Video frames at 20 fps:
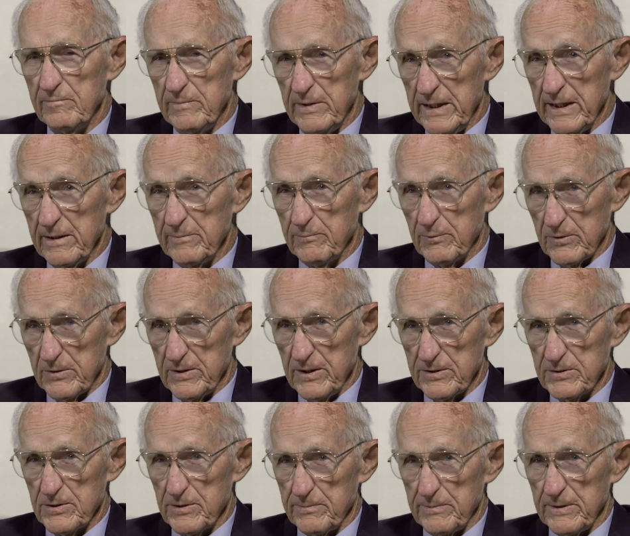big
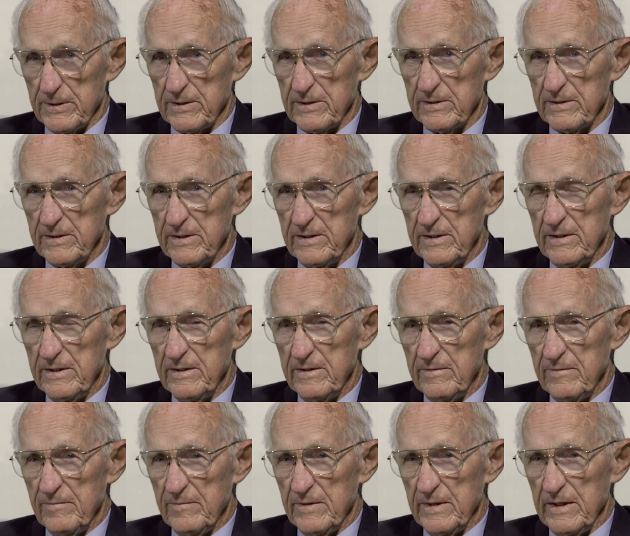participant
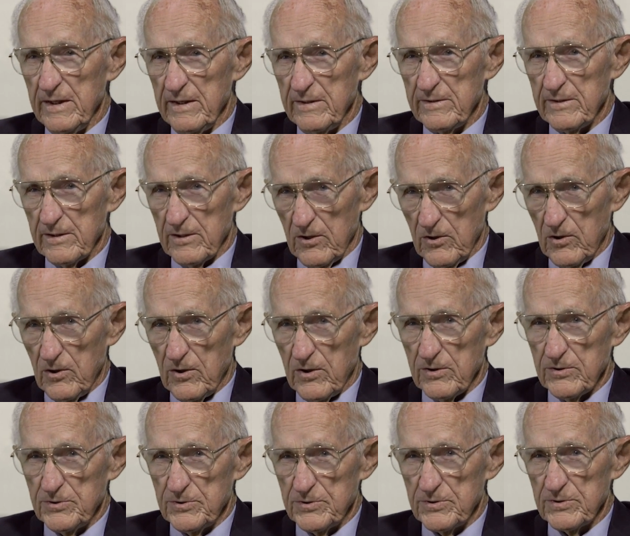in the
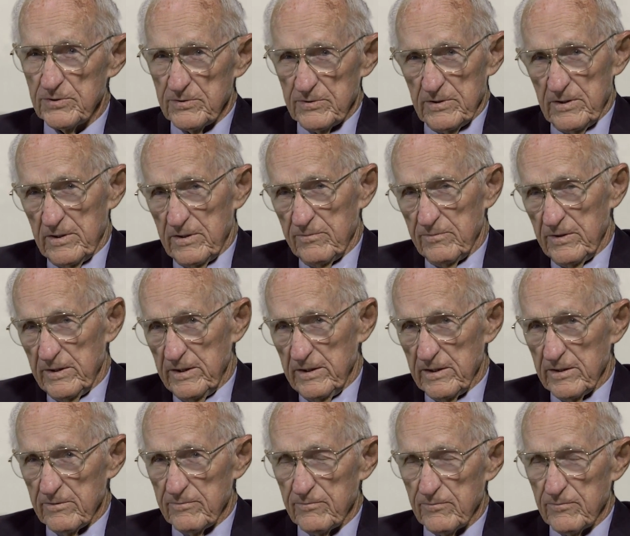launch of the uh,